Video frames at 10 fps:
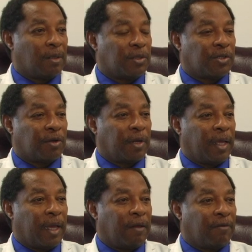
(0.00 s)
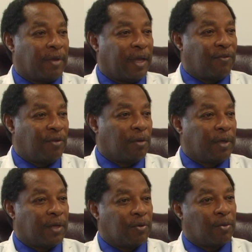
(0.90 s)
Well, certainly, I feel
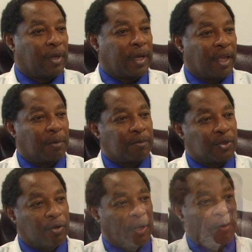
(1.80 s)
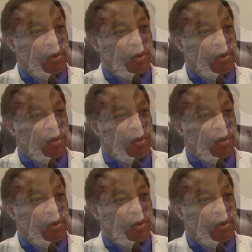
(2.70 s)
that I am certainly